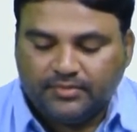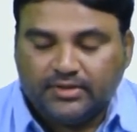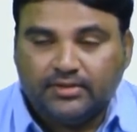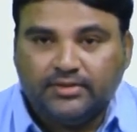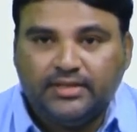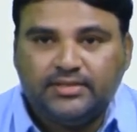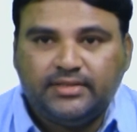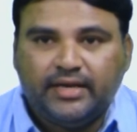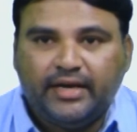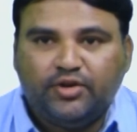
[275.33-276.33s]
this
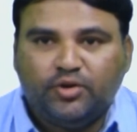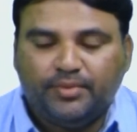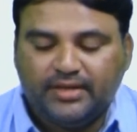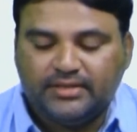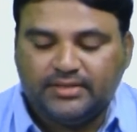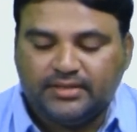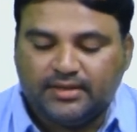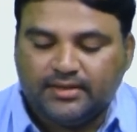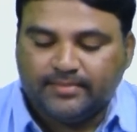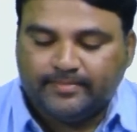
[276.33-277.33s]
8 ohm resistor.